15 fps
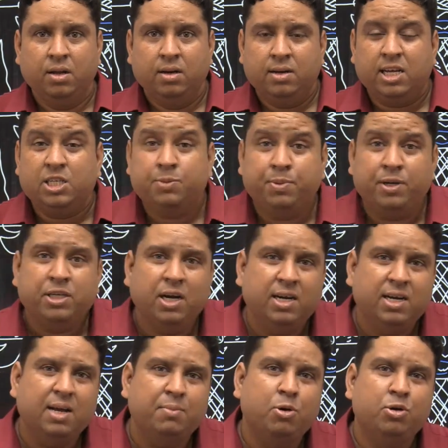The specialty
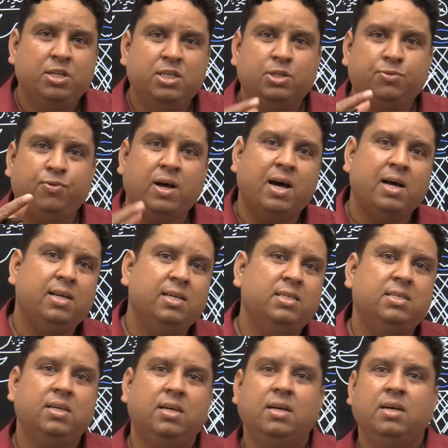about this flower
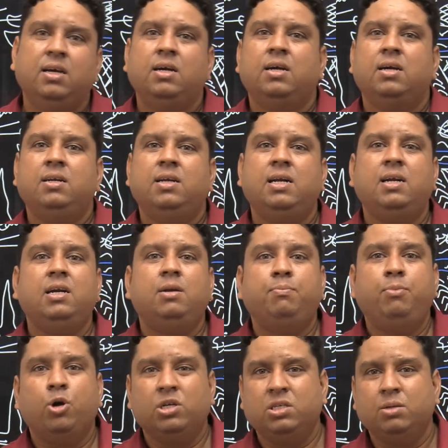is that it
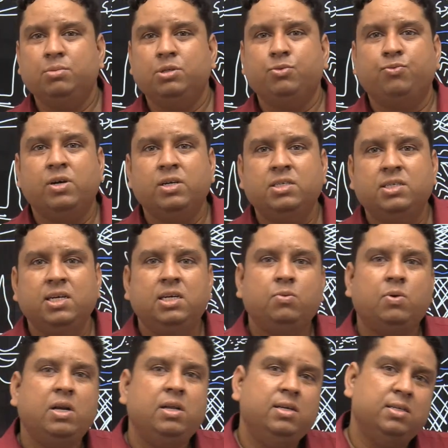blossoms once in
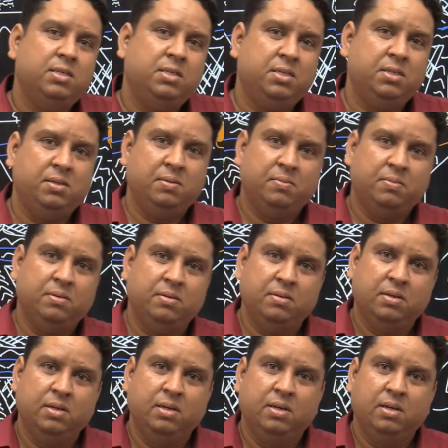12 years.
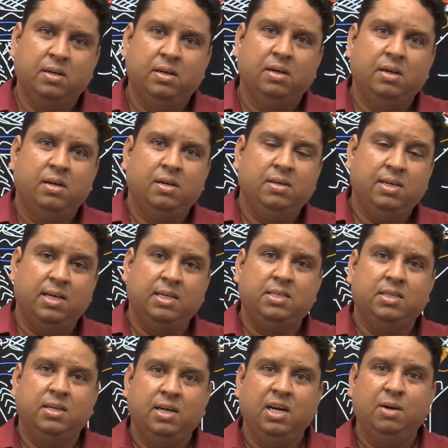Yes,
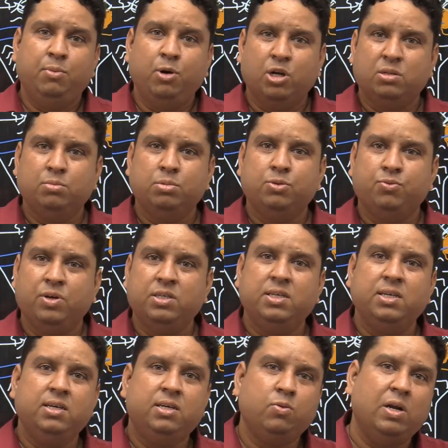it blossoms once
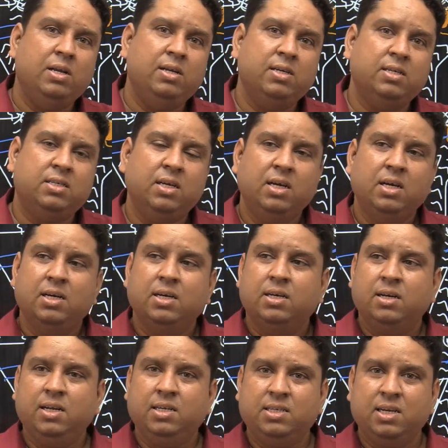in 12 years.
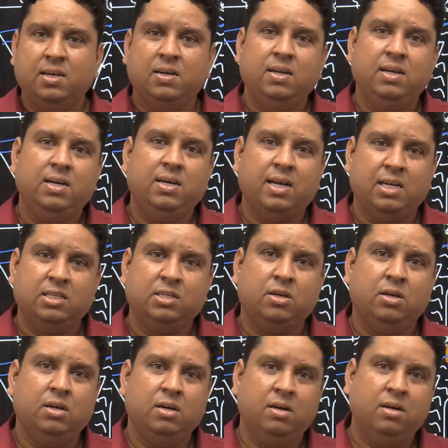Recently, it has
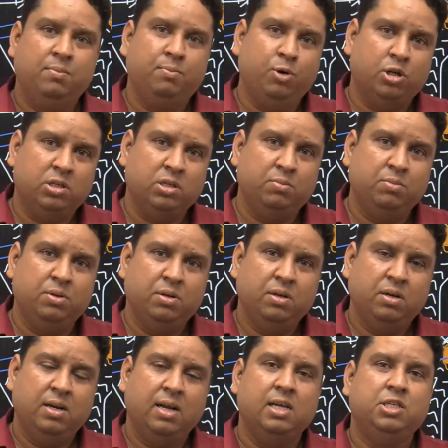blossomed
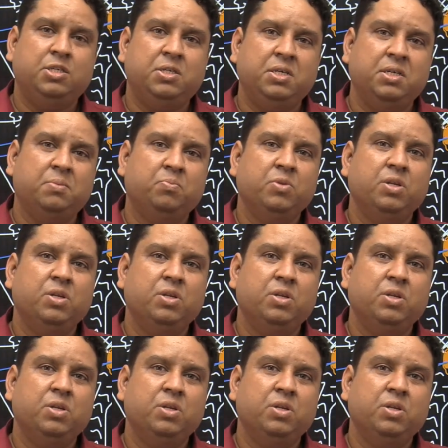last year.